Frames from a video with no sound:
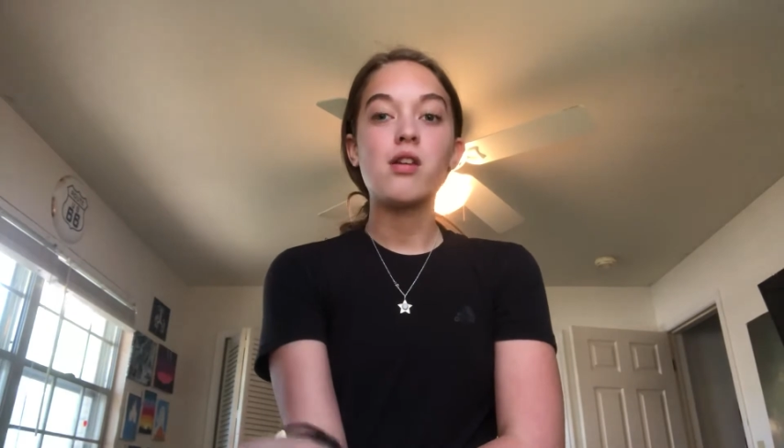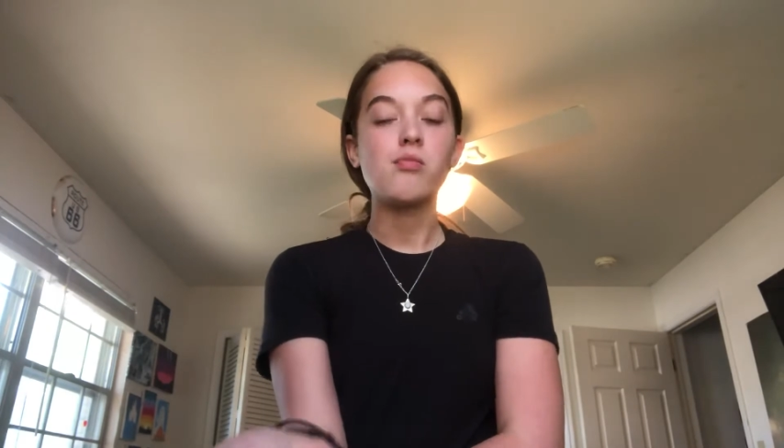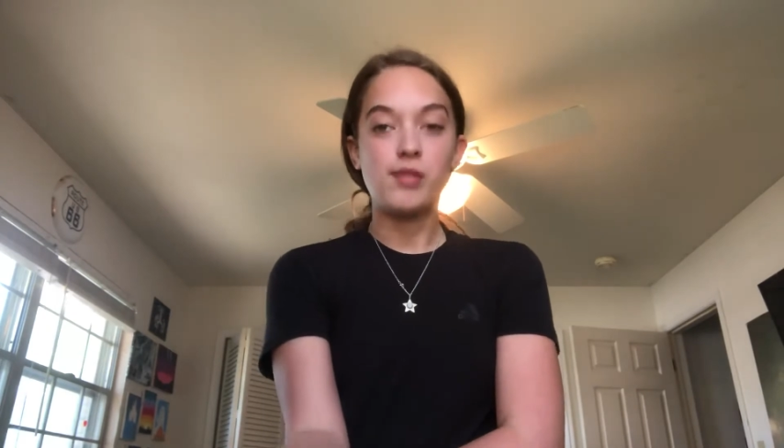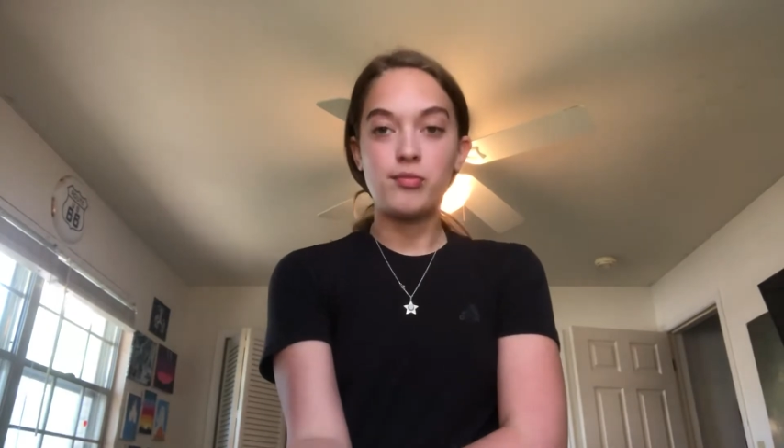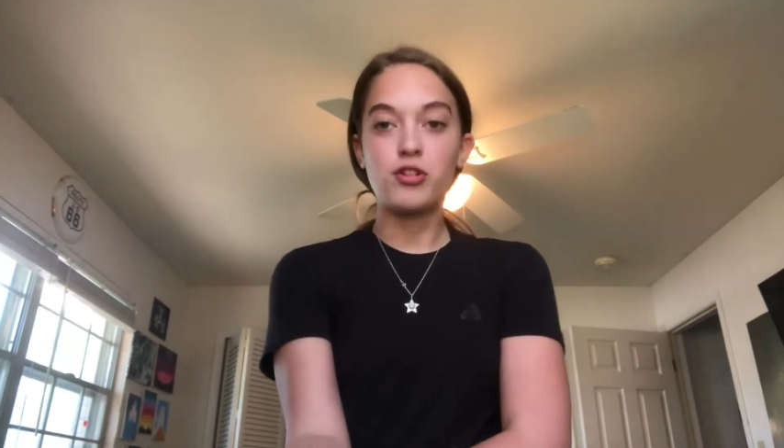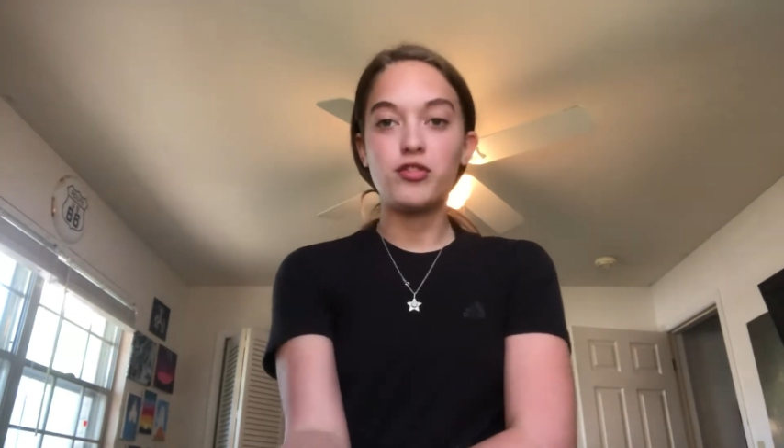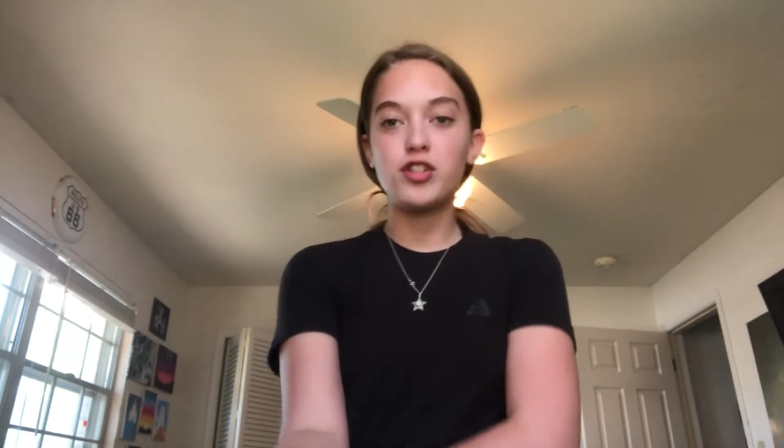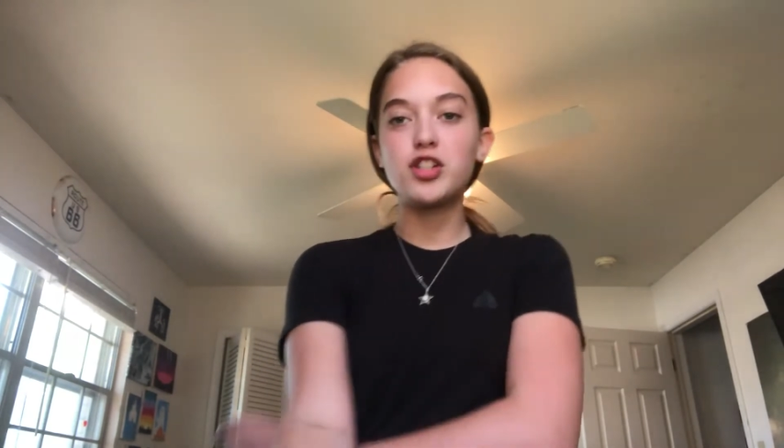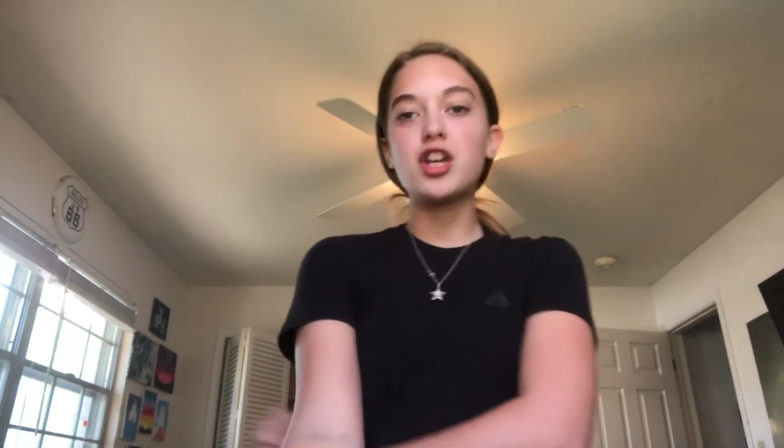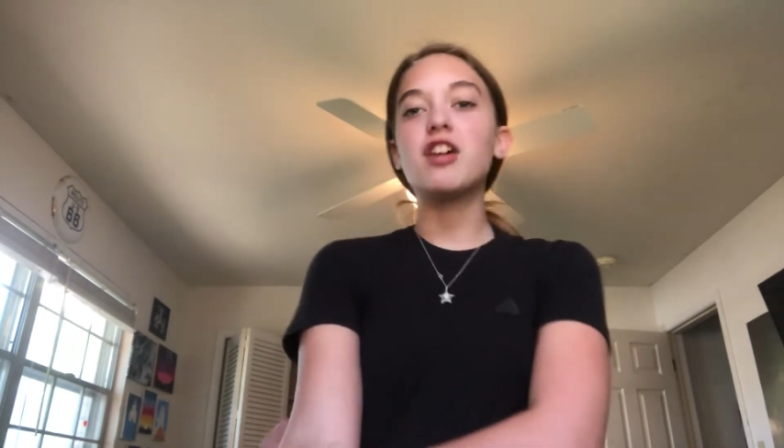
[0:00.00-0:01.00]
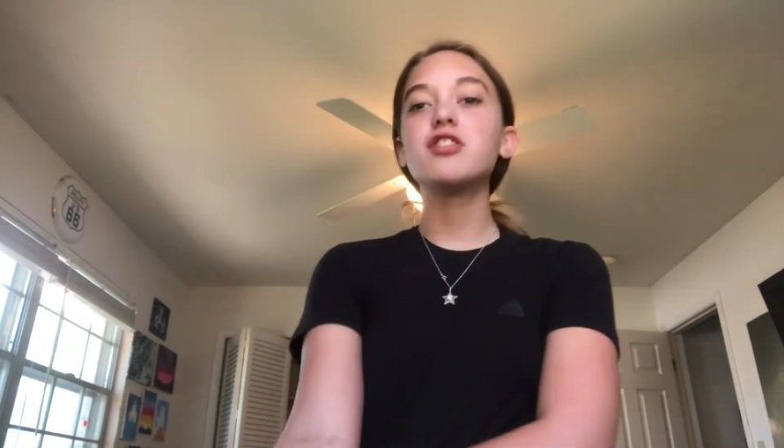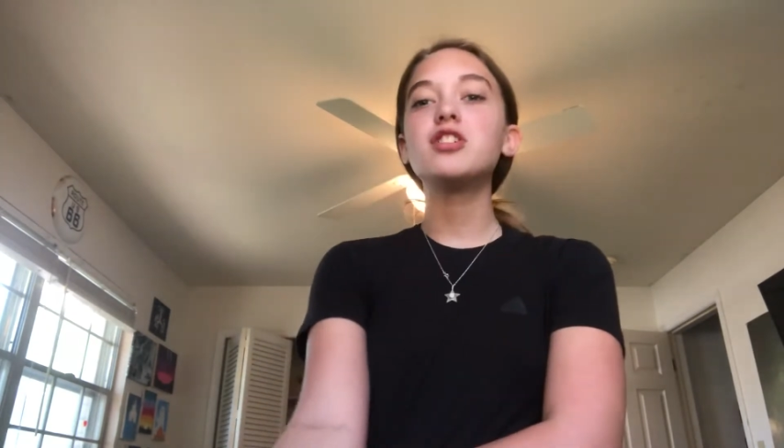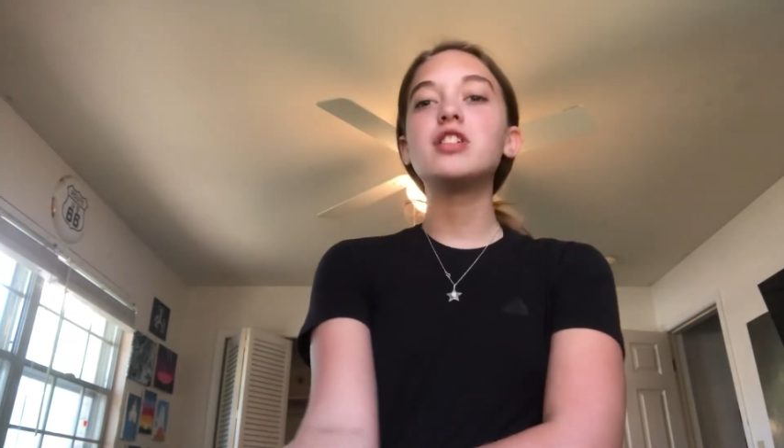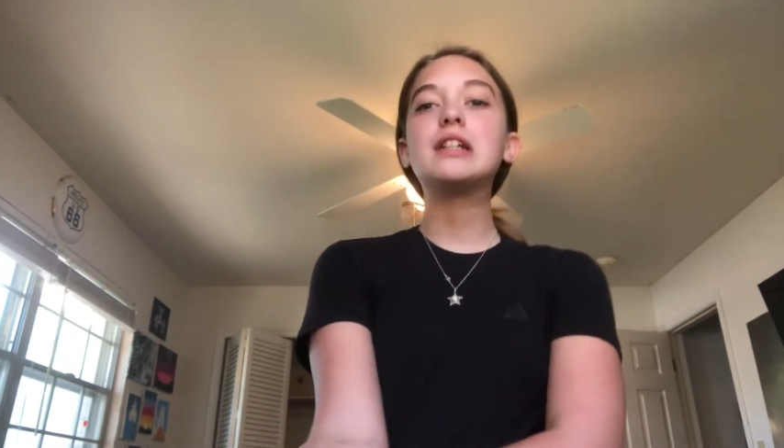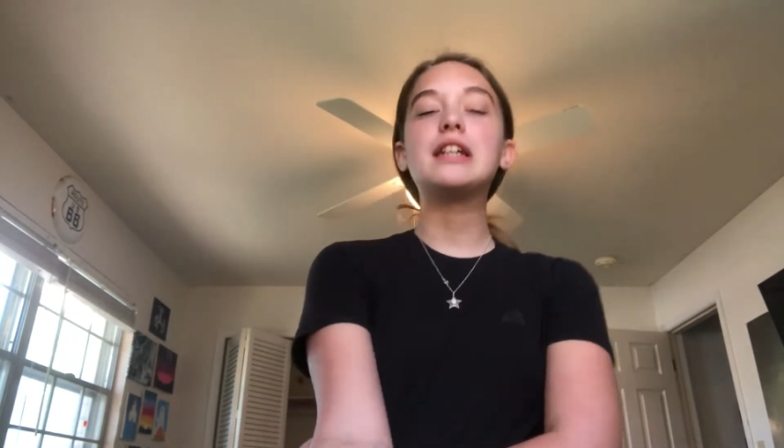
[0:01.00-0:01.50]
memory verse
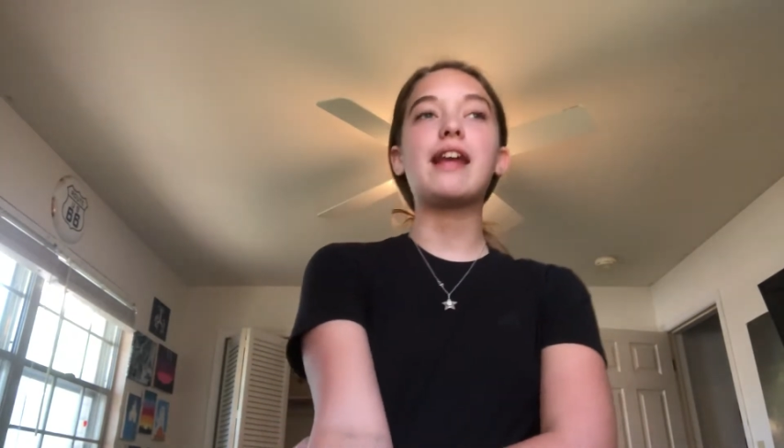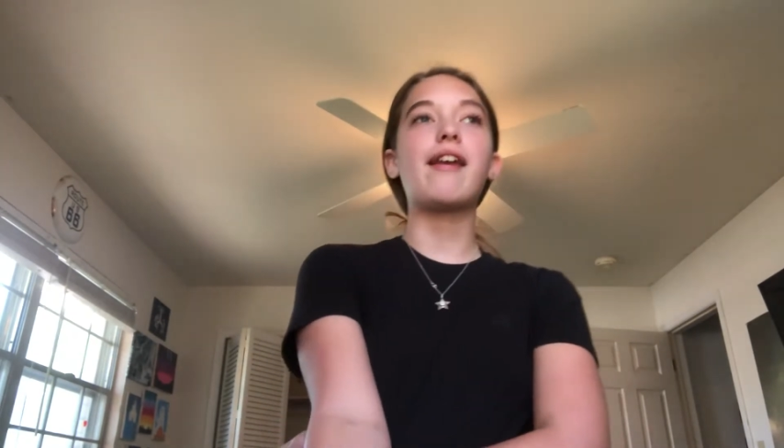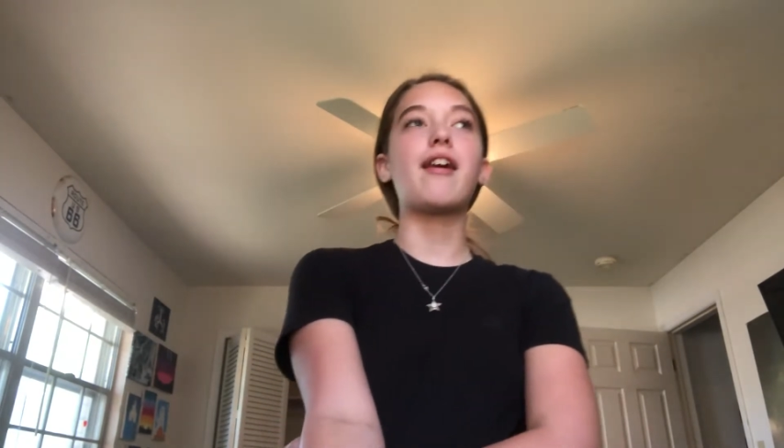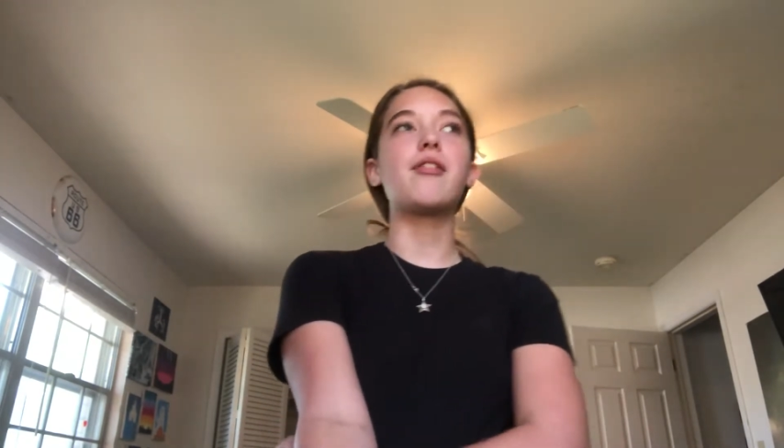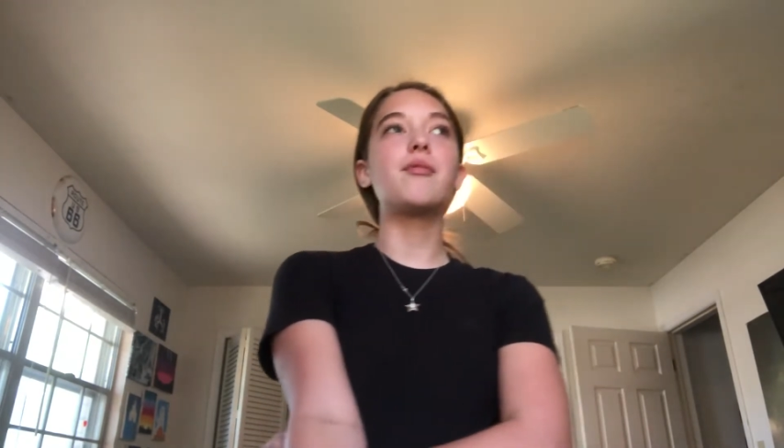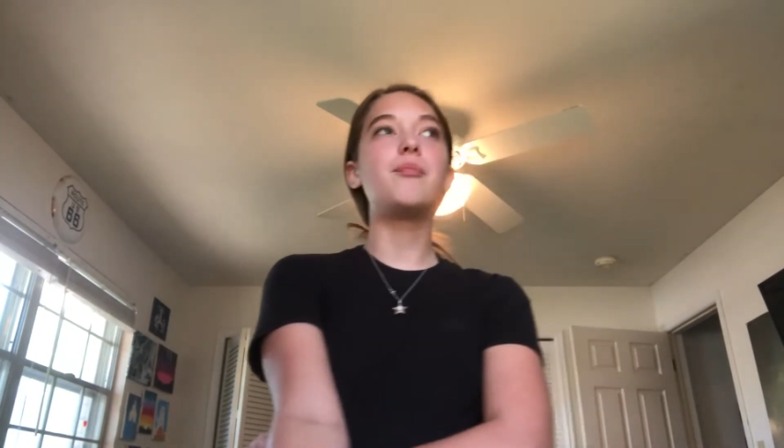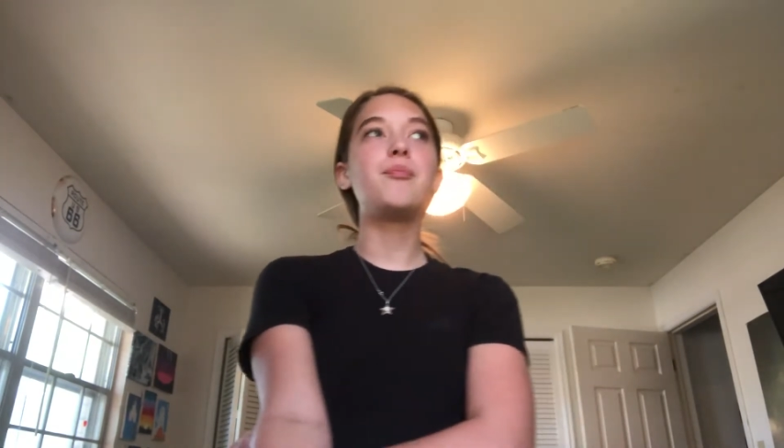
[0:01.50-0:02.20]
challenge, and